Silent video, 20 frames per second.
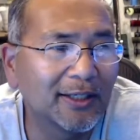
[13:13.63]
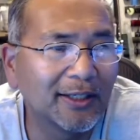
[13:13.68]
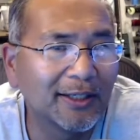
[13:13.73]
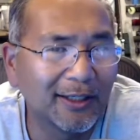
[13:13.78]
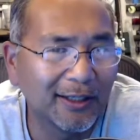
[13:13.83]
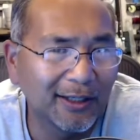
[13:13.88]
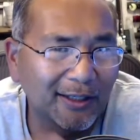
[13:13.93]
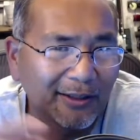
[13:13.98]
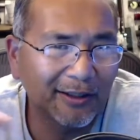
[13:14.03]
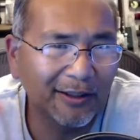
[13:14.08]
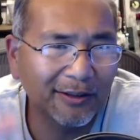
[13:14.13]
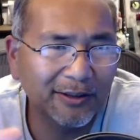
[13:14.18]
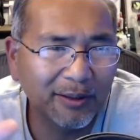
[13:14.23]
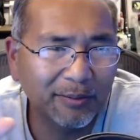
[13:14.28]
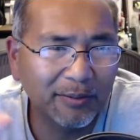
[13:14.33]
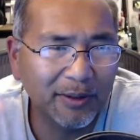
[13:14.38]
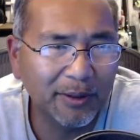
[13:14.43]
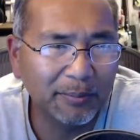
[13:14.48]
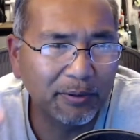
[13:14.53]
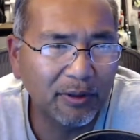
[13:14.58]
Uh, I'll
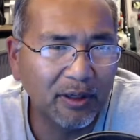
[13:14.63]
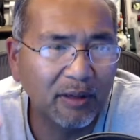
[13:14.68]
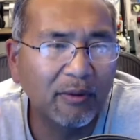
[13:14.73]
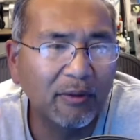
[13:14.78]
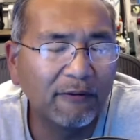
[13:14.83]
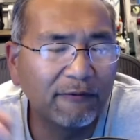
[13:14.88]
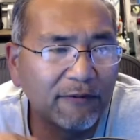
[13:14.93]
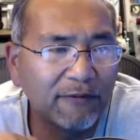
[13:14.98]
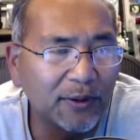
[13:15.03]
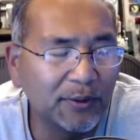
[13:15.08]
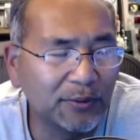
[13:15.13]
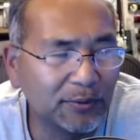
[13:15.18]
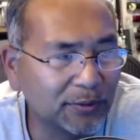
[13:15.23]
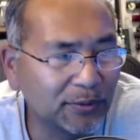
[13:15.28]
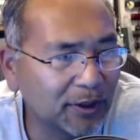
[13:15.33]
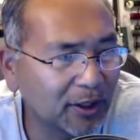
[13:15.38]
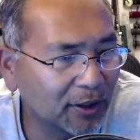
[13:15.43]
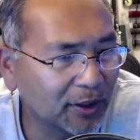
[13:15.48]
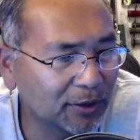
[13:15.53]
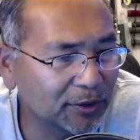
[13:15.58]
typically put it on my
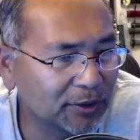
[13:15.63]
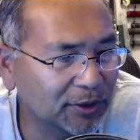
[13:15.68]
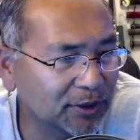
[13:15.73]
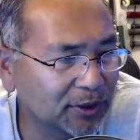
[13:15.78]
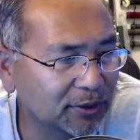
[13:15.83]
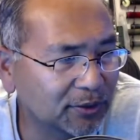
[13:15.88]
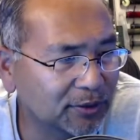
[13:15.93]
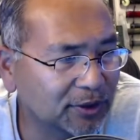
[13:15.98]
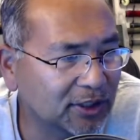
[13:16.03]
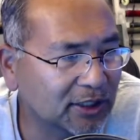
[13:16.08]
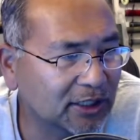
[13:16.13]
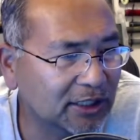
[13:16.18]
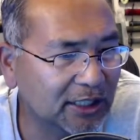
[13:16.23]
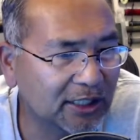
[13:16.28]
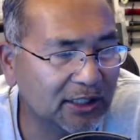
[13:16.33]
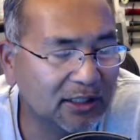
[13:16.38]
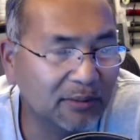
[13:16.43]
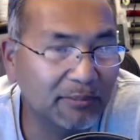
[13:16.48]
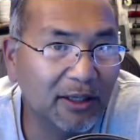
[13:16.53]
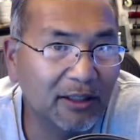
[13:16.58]
phone also, just in
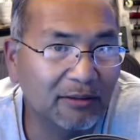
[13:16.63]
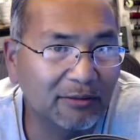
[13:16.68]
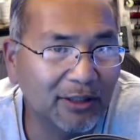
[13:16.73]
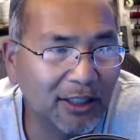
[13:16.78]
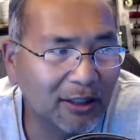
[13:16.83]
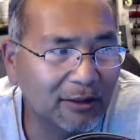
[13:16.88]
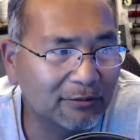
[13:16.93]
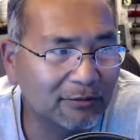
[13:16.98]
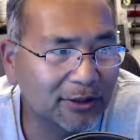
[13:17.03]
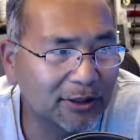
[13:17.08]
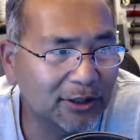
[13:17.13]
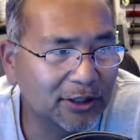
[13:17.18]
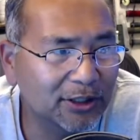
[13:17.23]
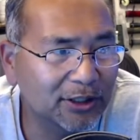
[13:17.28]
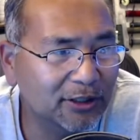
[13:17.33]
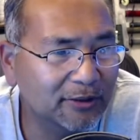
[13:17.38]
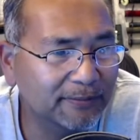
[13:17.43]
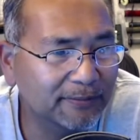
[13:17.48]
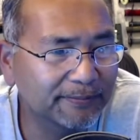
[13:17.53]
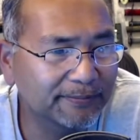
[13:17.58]
case I'm out of a
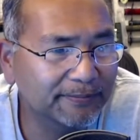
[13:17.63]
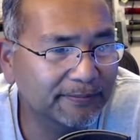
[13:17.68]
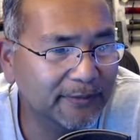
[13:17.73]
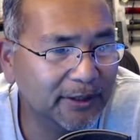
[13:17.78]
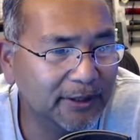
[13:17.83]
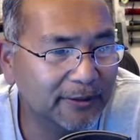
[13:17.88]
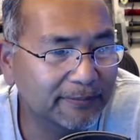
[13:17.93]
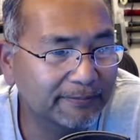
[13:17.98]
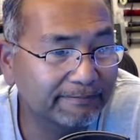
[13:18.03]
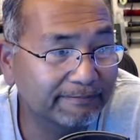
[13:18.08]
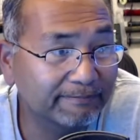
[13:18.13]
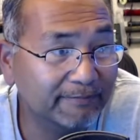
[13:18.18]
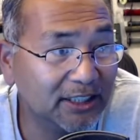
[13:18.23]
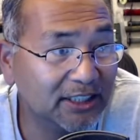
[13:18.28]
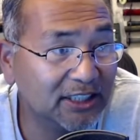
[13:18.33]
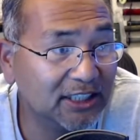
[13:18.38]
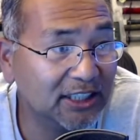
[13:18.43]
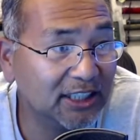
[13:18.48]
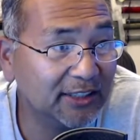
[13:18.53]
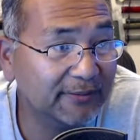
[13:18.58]
coverage. But
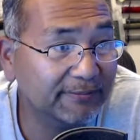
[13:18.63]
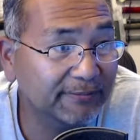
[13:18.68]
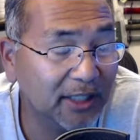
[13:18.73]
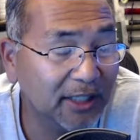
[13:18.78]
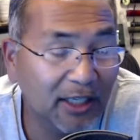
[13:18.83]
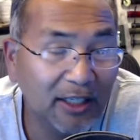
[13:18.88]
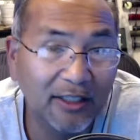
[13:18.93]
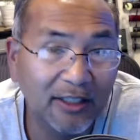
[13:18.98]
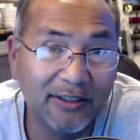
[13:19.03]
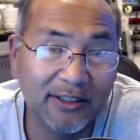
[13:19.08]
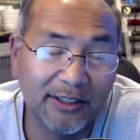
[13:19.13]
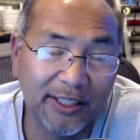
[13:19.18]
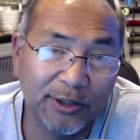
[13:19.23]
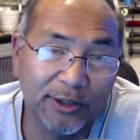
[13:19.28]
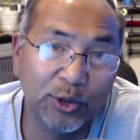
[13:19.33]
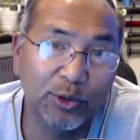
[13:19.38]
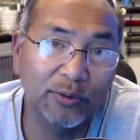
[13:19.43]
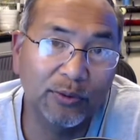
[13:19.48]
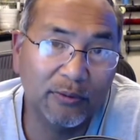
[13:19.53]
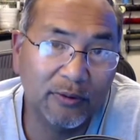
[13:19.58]
that said, stay
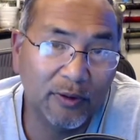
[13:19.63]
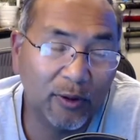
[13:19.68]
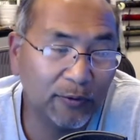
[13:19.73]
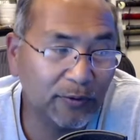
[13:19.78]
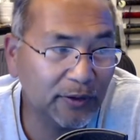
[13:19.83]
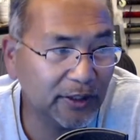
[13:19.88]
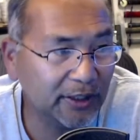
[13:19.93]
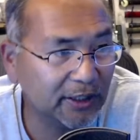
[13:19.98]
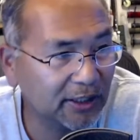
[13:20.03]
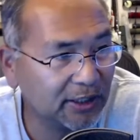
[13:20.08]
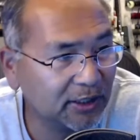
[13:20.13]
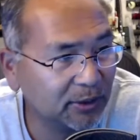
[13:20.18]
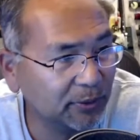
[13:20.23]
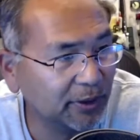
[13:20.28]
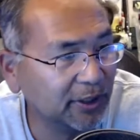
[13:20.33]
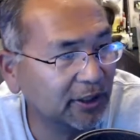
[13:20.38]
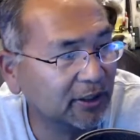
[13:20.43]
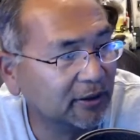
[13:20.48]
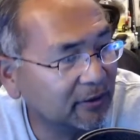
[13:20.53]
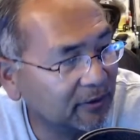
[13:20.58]
tuned. Hopefully next
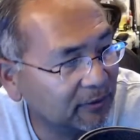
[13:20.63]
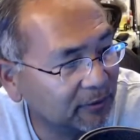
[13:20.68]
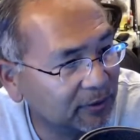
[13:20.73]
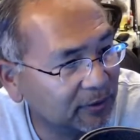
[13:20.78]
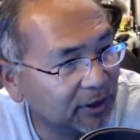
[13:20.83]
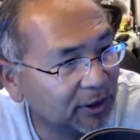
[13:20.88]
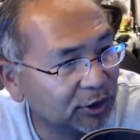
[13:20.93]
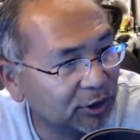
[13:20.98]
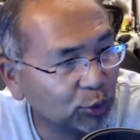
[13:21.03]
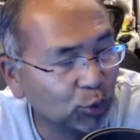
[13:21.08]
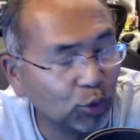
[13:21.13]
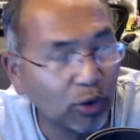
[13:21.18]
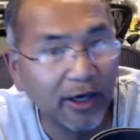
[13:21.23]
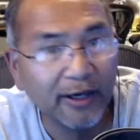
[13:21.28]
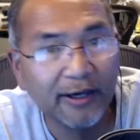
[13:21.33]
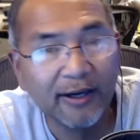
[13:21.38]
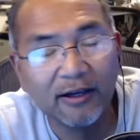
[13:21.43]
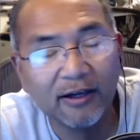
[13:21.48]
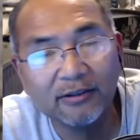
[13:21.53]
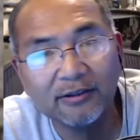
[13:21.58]
week things will
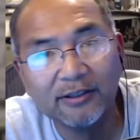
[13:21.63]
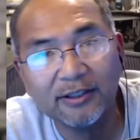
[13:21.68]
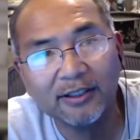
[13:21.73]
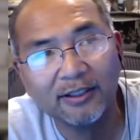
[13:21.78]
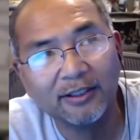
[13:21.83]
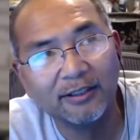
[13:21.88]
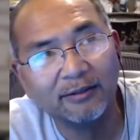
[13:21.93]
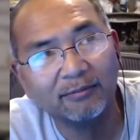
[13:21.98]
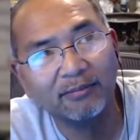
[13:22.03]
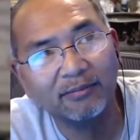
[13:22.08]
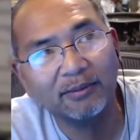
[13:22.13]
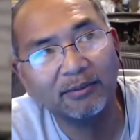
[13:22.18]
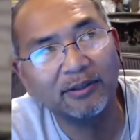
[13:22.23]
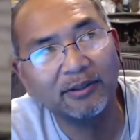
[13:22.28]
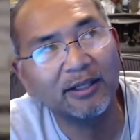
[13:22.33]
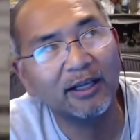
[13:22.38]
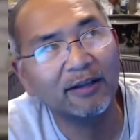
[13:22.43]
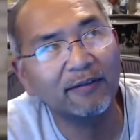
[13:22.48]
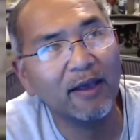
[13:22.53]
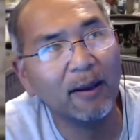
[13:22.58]
dry out, and maybe they'll
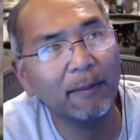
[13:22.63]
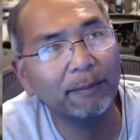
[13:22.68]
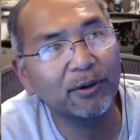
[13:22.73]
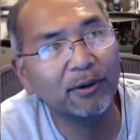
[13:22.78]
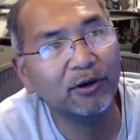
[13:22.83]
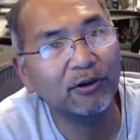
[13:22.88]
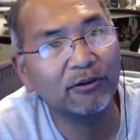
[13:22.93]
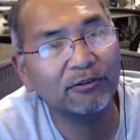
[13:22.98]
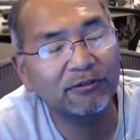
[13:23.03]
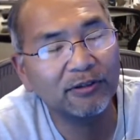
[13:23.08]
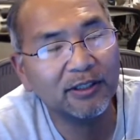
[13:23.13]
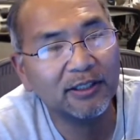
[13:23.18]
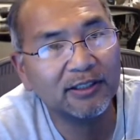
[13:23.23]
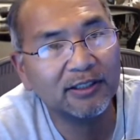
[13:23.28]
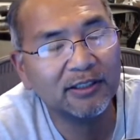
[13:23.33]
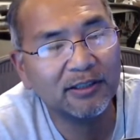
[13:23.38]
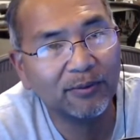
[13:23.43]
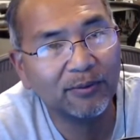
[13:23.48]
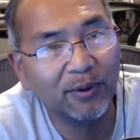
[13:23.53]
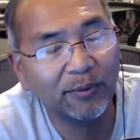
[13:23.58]
have that pier
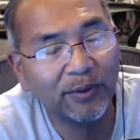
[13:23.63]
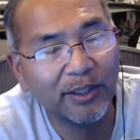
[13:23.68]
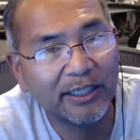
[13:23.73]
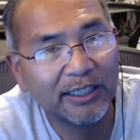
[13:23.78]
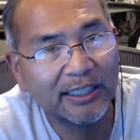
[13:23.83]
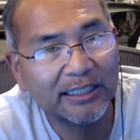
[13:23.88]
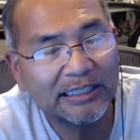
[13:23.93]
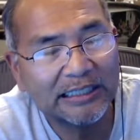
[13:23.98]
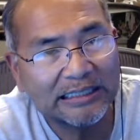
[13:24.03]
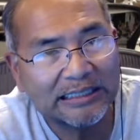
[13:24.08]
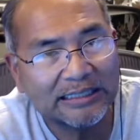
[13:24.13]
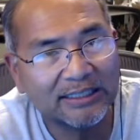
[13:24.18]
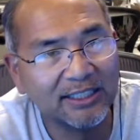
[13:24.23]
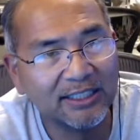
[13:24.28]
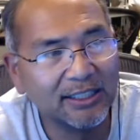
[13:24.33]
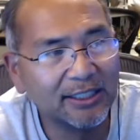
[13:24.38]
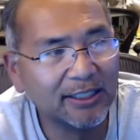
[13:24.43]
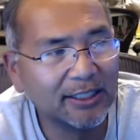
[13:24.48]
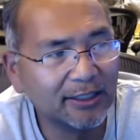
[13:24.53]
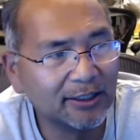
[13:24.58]
fixed where we can get to the
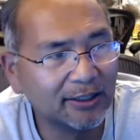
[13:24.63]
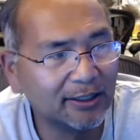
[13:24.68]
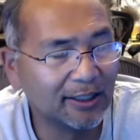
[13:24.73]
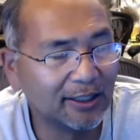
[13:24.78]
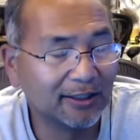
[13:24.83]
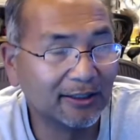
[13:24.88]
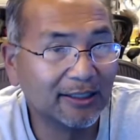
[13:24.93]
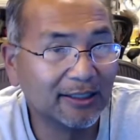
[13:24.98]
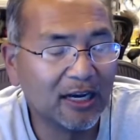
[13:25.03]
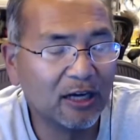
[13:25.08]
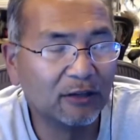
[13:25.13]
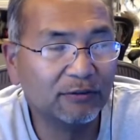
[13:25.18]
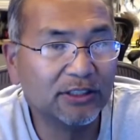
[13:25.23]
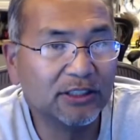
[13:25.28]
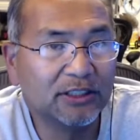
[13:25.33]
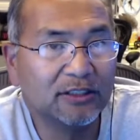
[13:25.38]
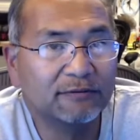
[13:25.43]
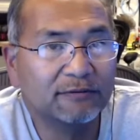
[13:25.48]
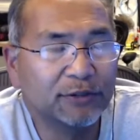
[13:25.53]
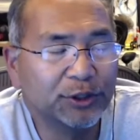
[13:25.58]
T-head at
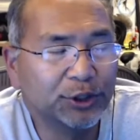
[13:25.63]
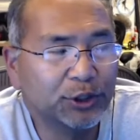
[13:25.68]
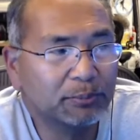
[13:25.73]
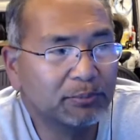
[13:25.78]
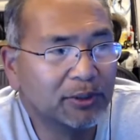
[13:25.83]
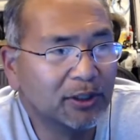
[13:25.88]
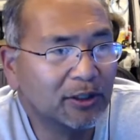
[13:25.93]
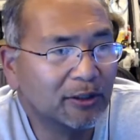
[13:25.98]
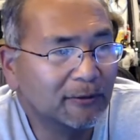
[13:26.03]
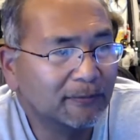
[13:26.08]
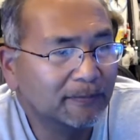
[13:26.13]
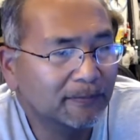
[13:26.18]
Galveston Fishing Pier.